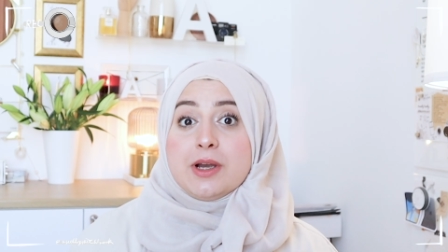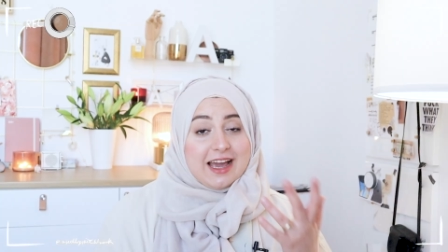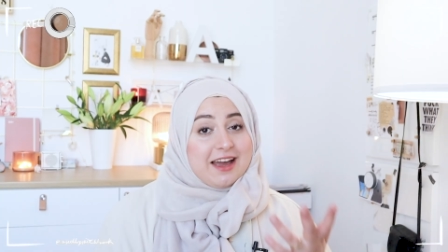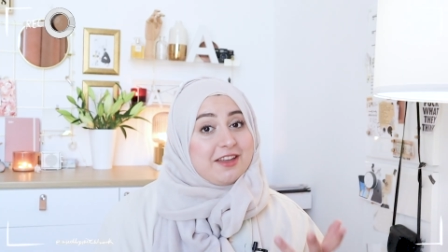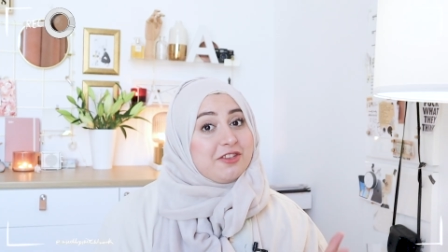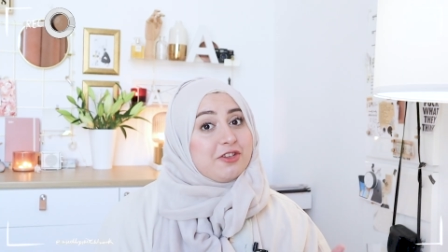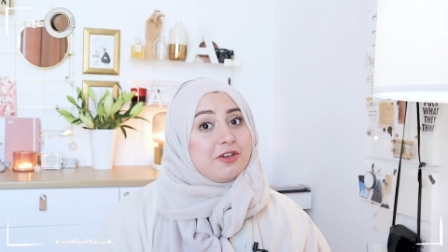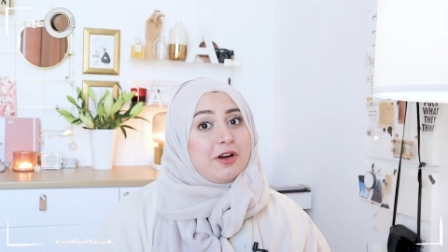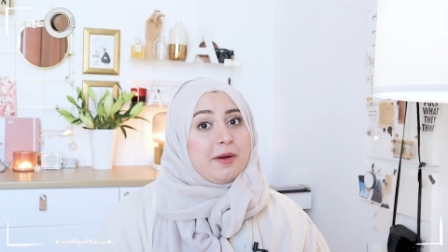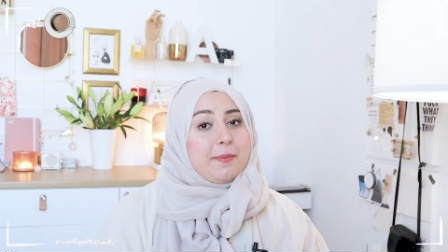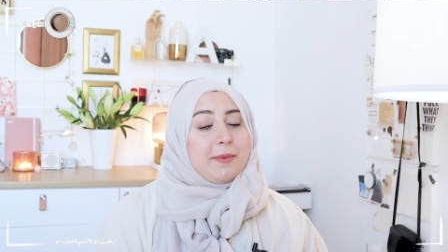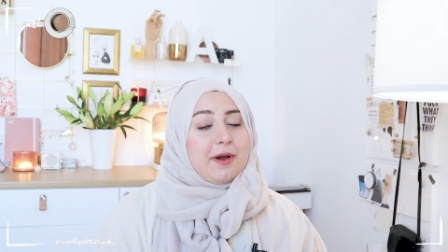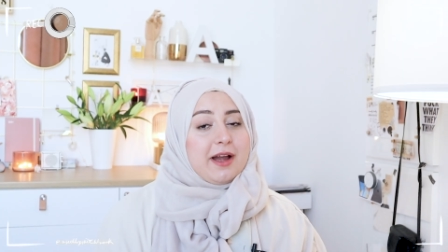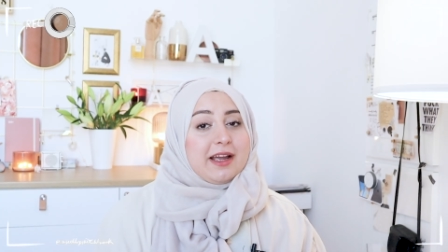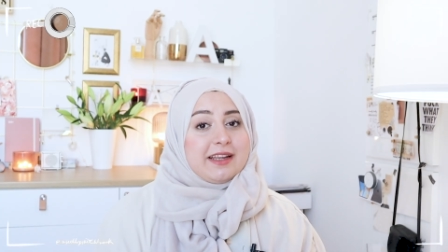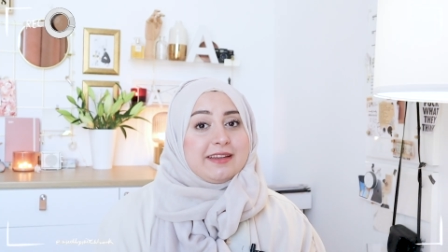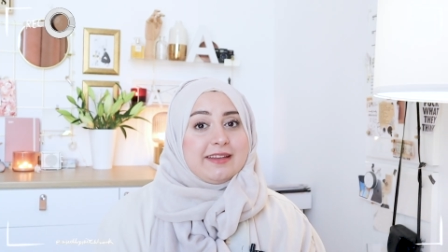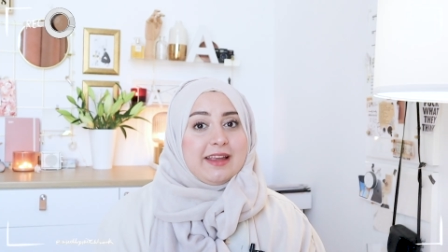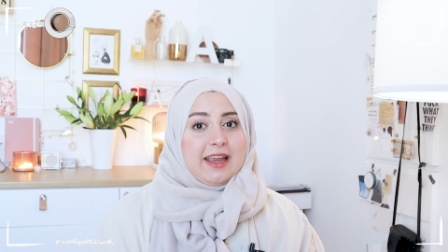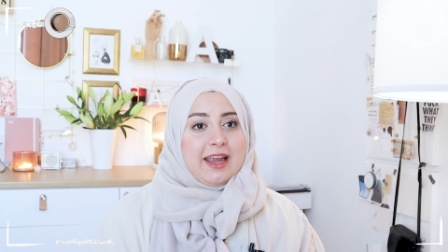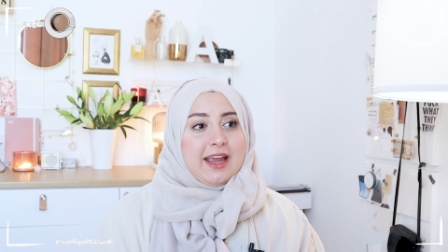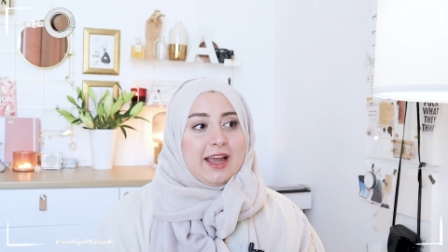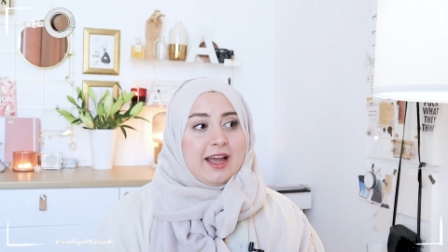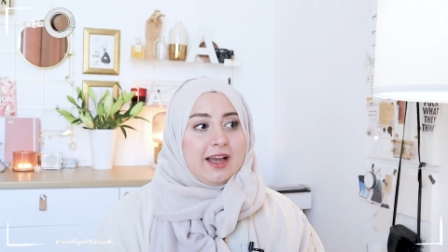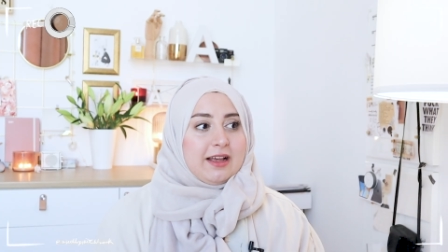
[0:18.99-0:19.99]
gather up
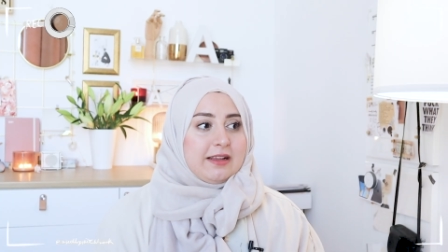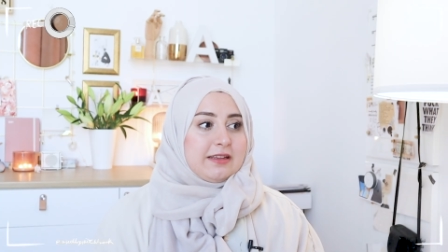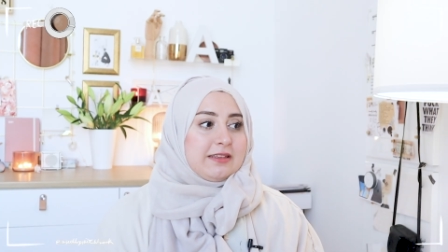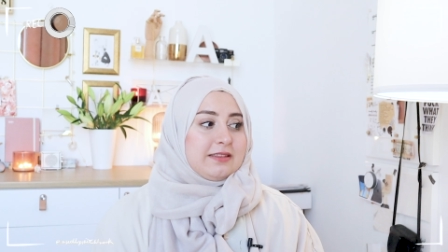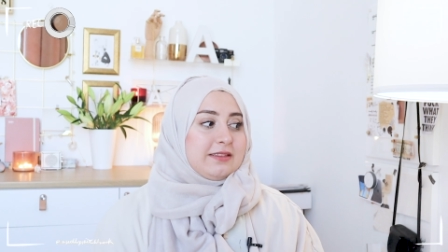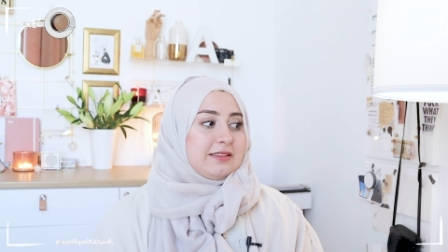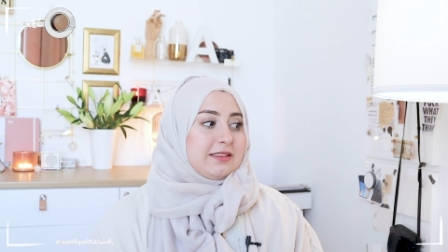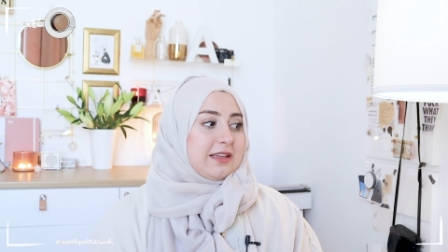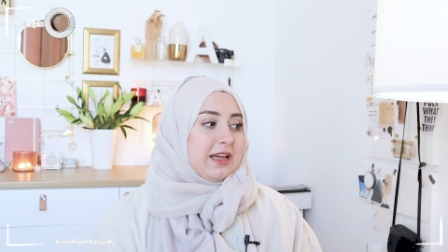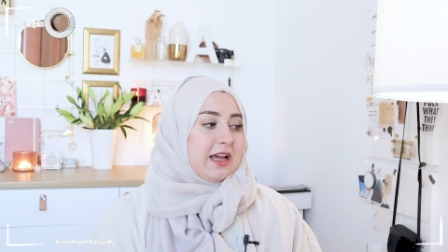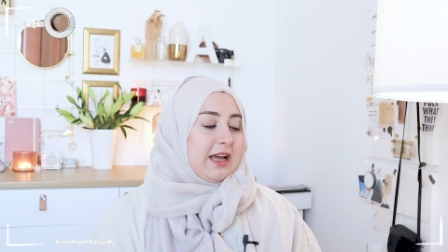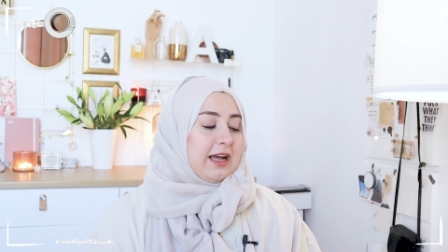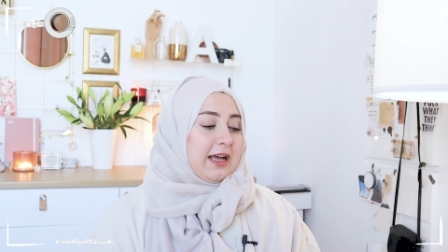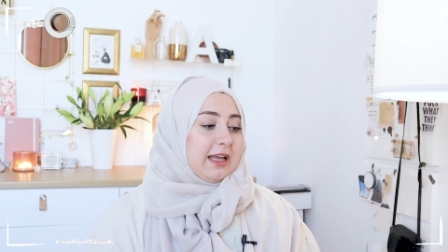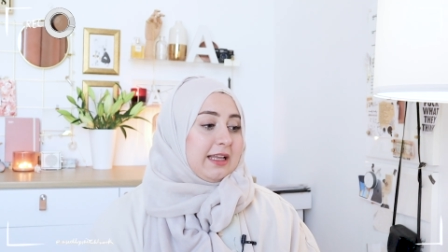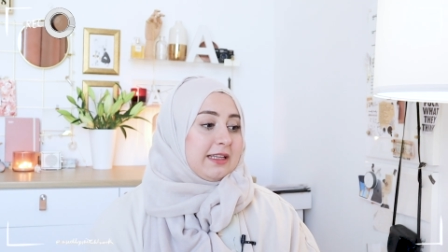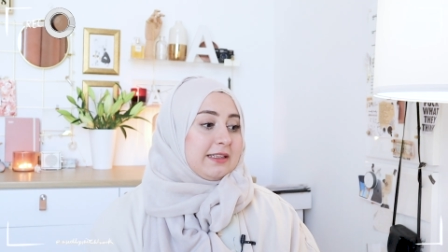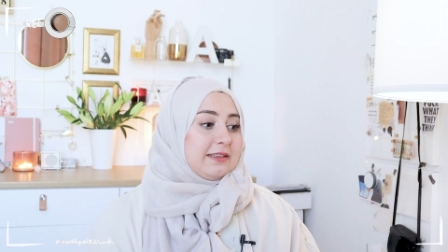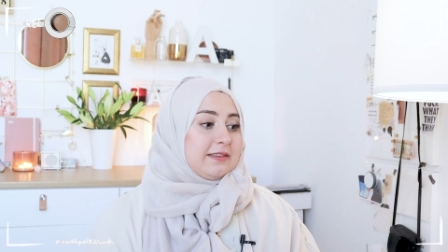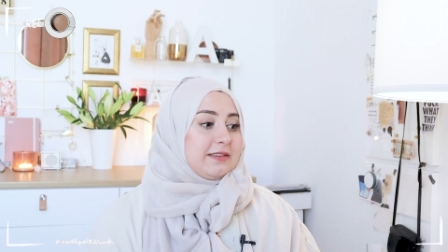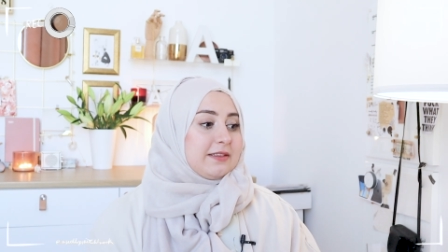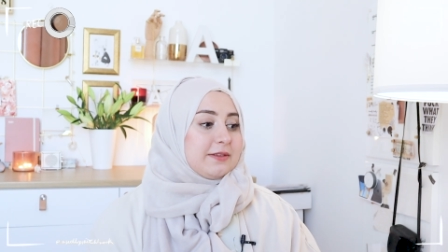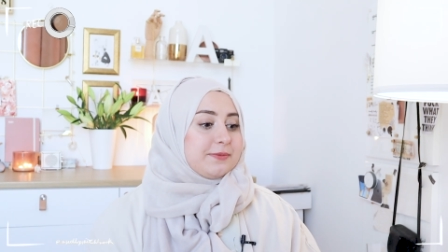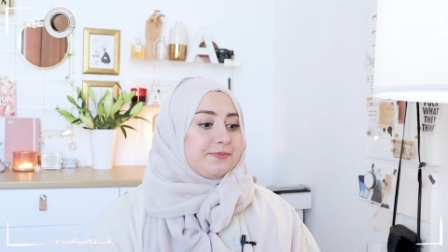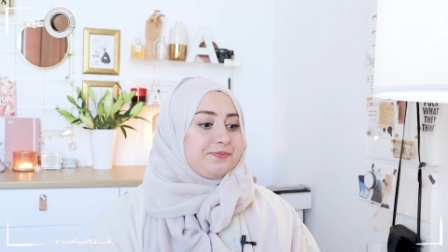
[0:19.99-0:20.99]
ideas
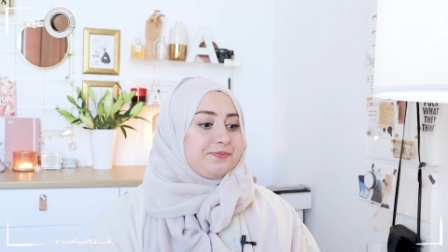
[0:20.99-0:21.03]
and